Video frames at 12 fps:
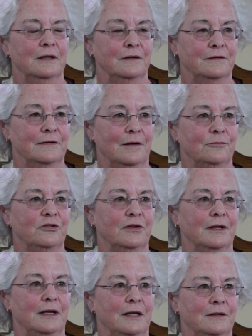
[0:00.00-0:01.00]

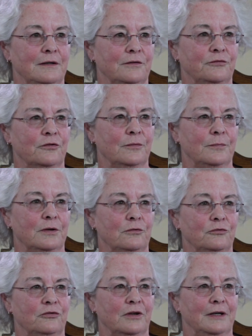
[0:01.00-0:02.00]
consumption, and
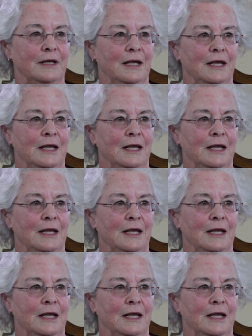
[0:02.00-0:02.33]
distribution,